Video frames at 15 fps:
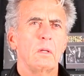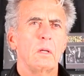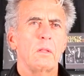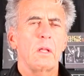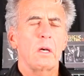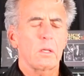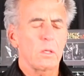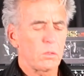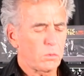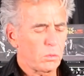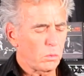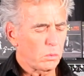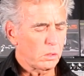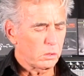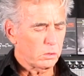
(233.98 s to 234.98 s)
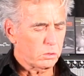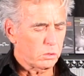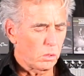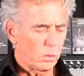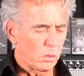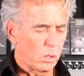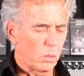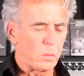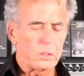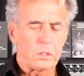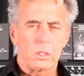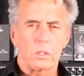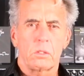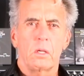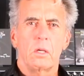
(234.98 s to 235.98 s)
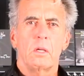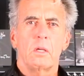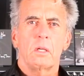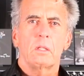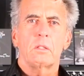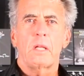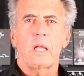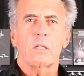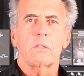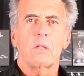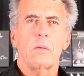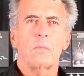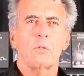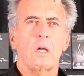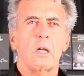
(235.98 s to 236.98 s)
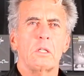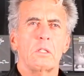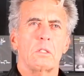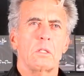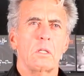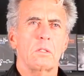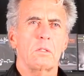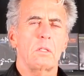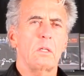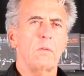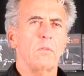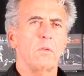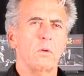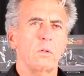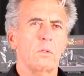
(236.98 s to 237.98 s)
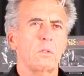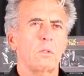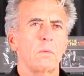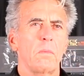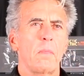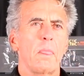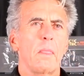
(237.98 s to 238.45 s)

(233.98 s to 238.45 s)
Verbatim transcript: Then it goes through a little solo, which is exact same changes as the verse.